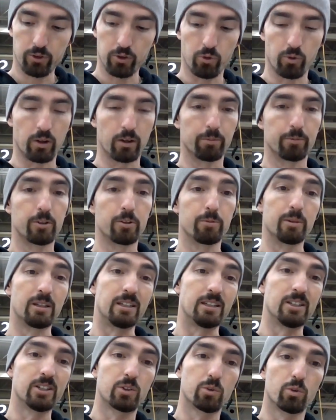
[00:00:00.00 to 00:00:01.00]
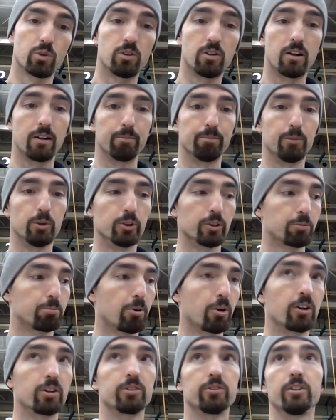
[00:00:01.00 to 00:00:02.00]
You want it to be equal on both
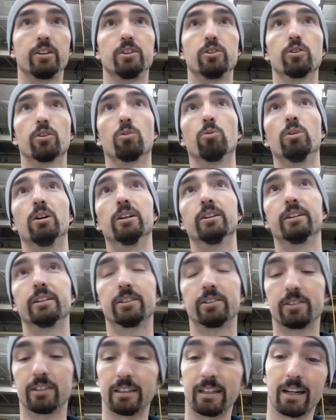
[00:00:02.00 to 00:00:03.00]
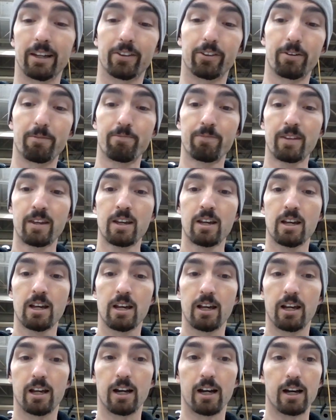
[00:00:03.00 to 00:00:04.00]
parts that you're welding together.
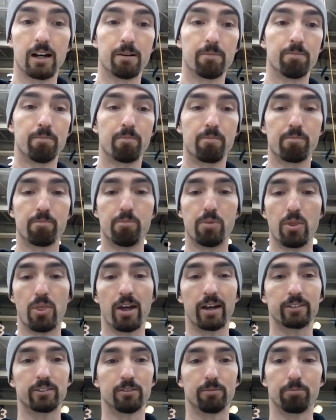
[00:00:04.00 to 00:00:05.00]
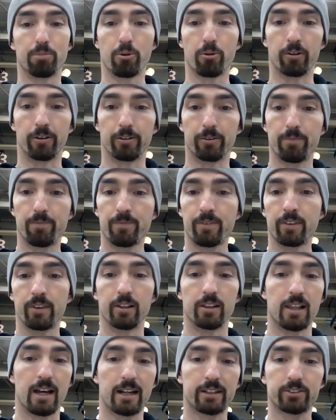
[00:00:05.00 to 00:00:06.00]
But that's important. The
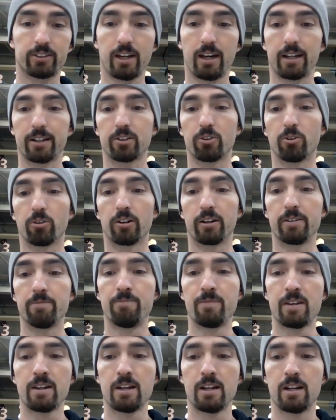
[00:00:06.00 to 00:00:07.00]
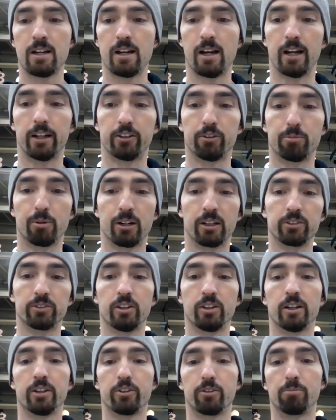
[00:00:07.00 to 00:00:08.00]
last category to bring us to
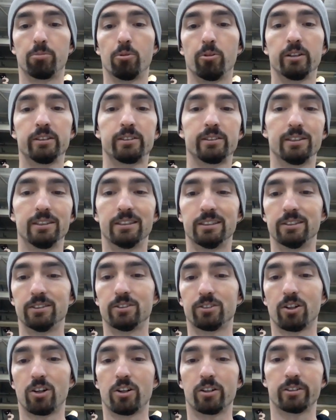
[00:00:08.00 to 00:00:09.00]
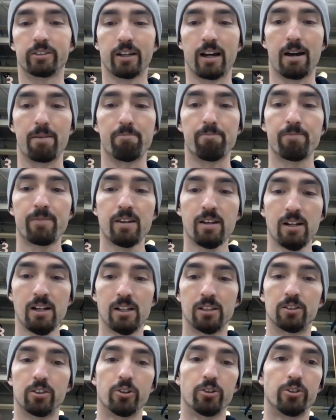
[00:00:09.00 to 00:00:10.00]
100 points is on time.
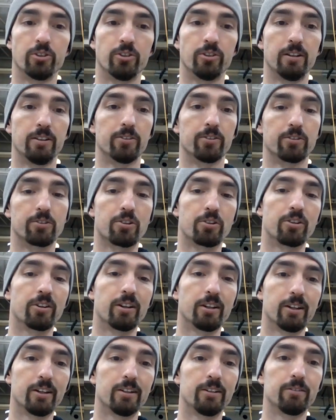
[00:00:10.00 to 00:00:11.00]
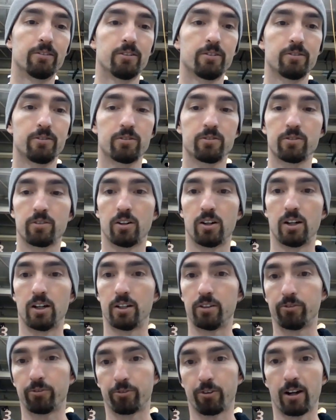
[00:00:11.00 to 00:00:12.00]
So you either turn it in
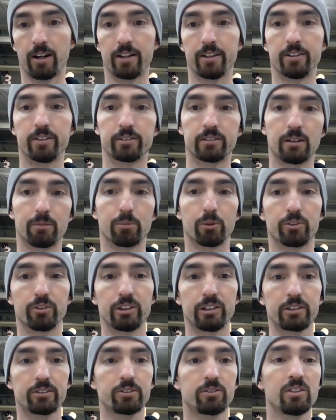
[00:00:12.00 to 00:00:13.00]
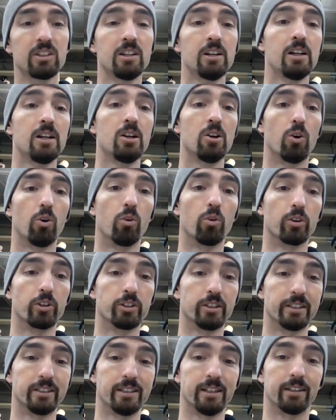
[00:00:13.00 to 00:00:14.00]
on Friday, December 6th, or
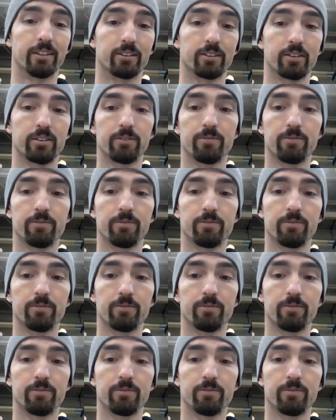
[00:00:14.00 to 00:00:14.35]
you didn't.